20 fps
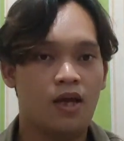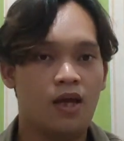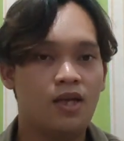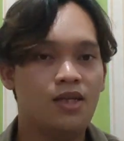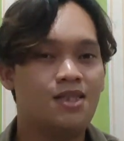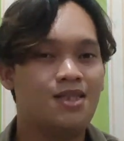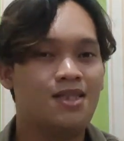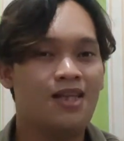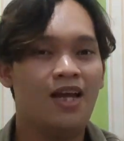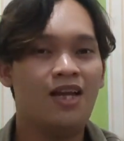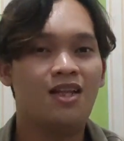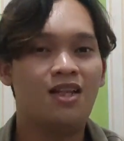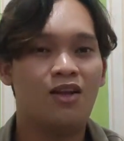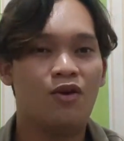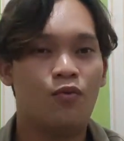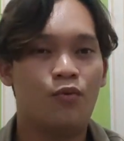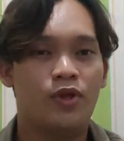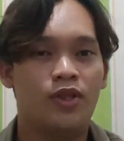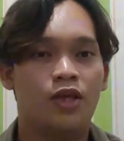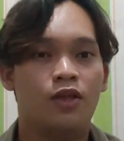
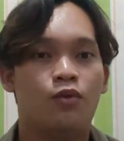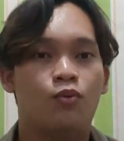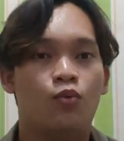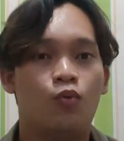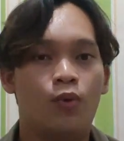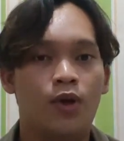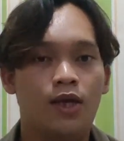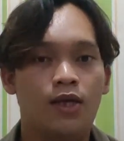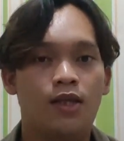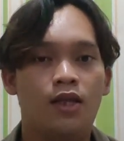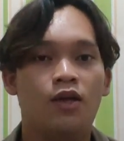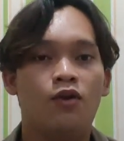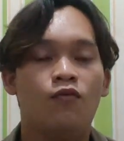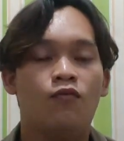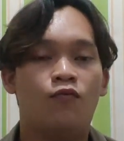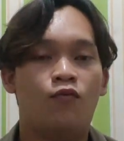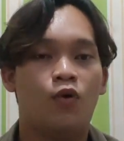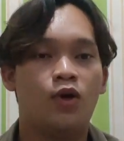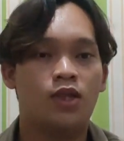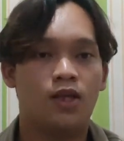instantly without
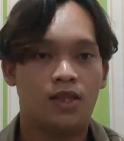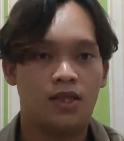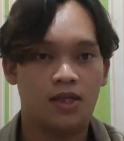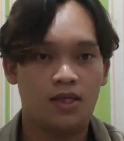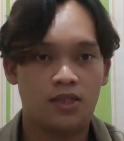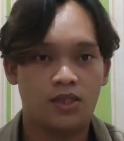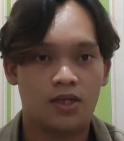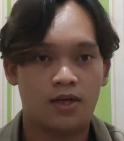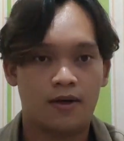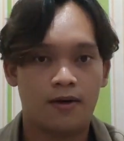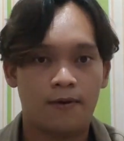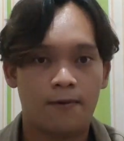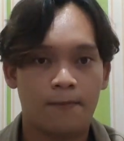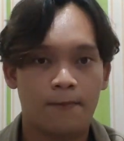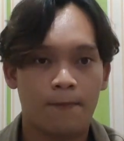waiting for the teacher.